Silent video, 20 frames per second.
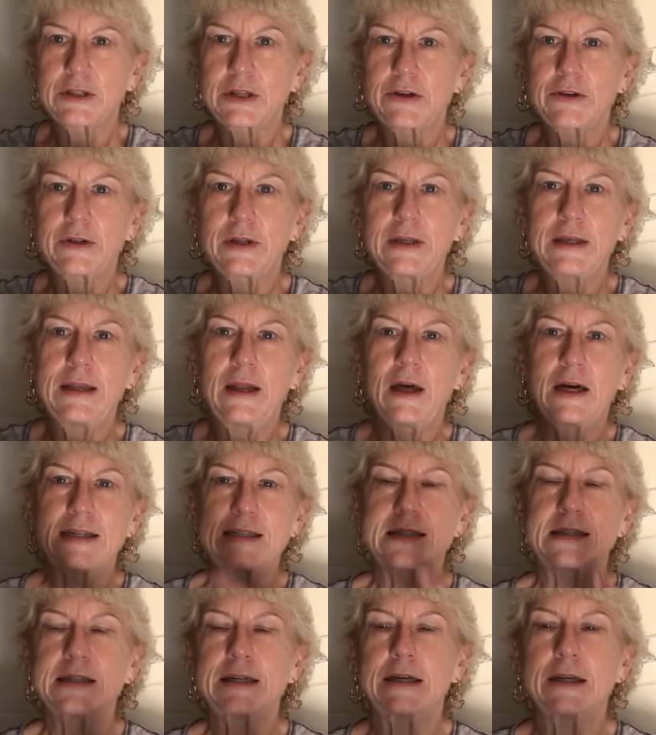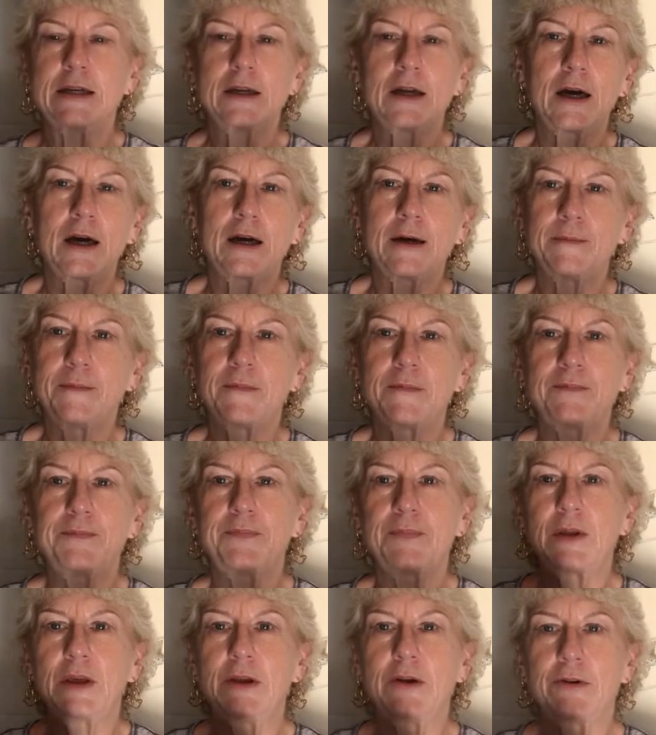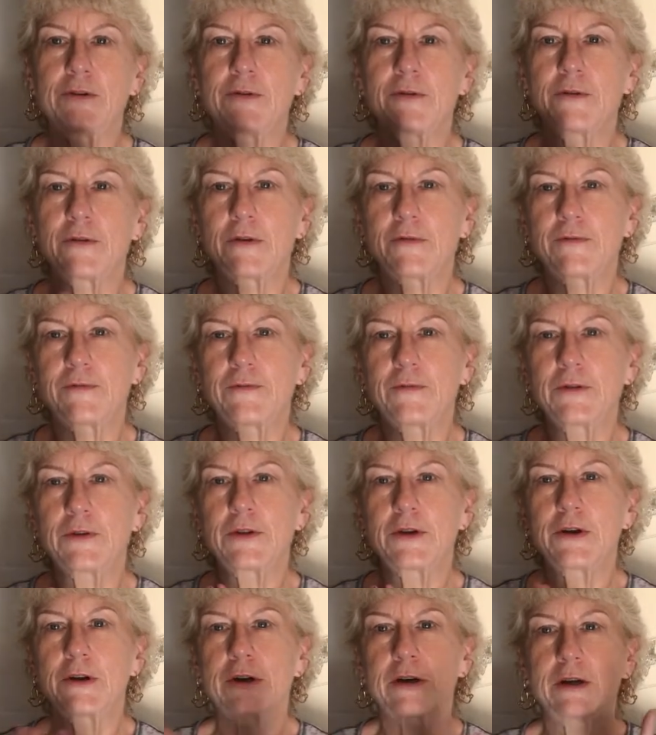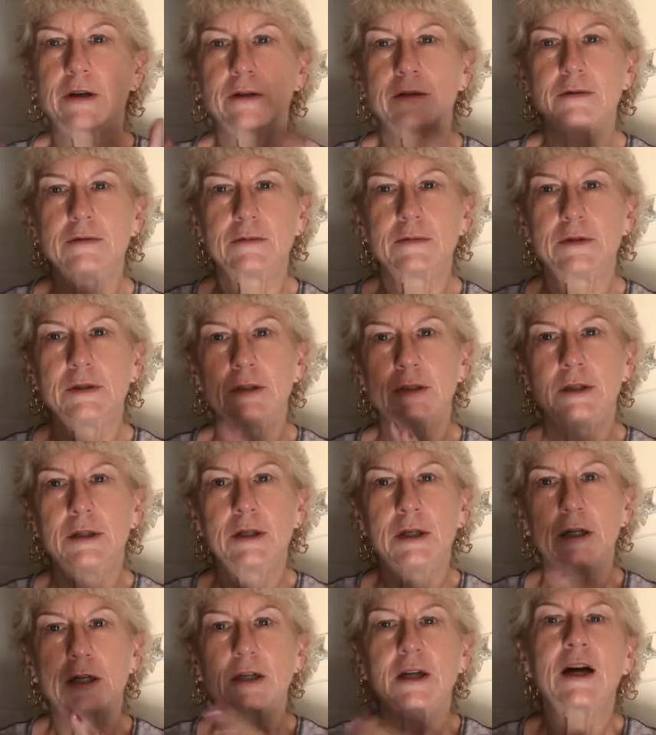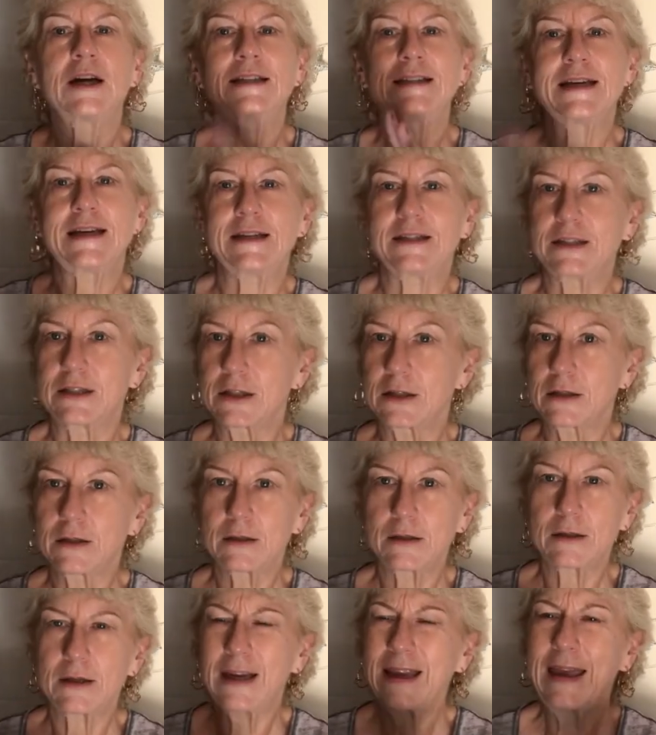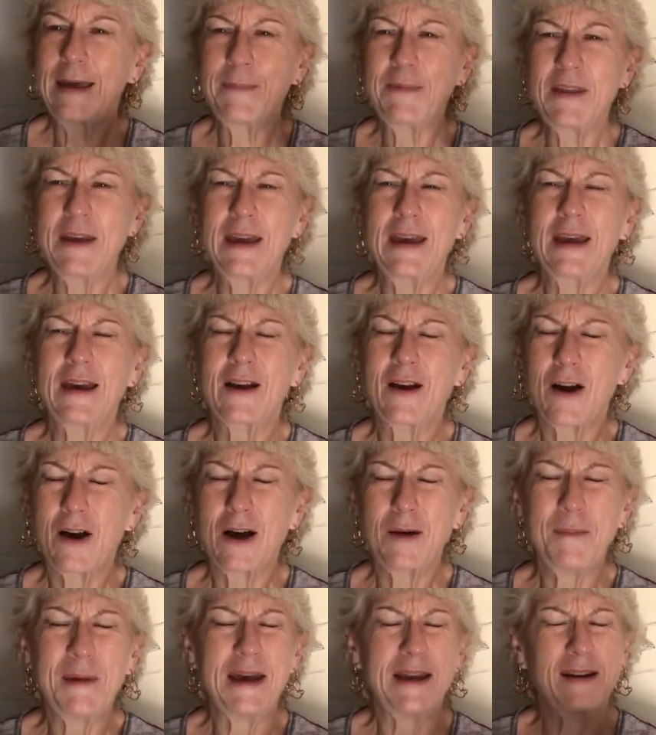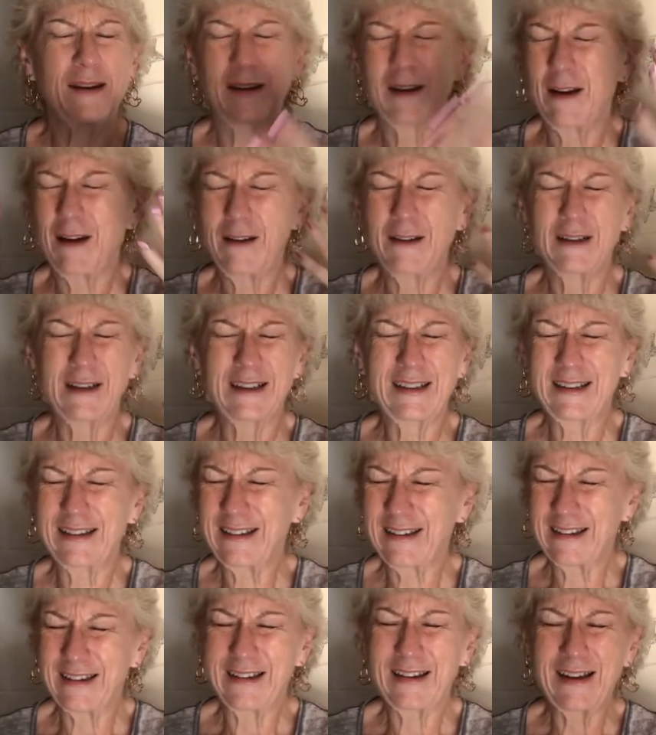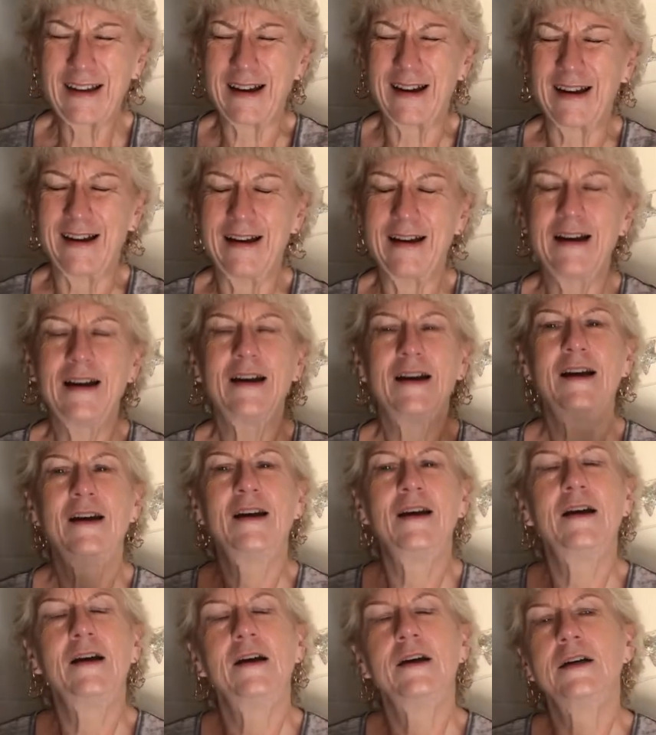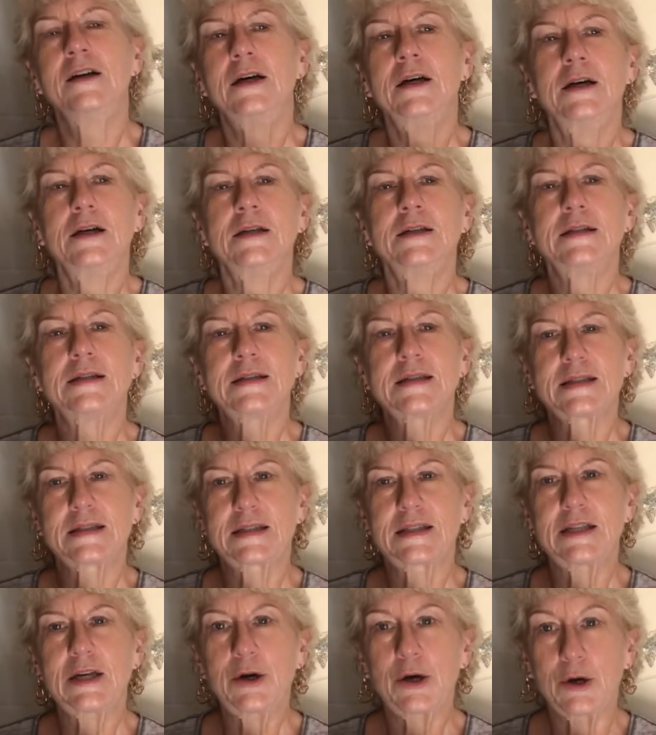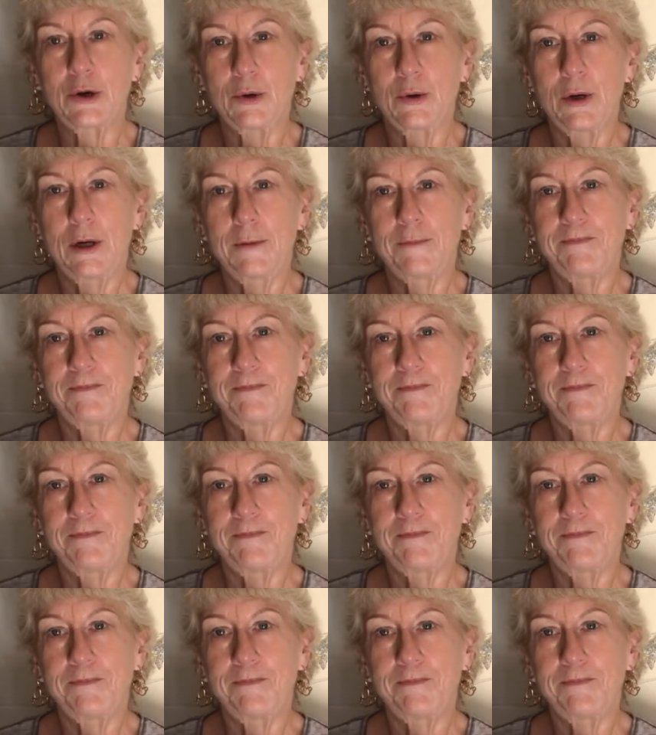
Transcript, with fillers: Totally lost it. Um, you know, further content. I kept thinking comment. Oh, God. So,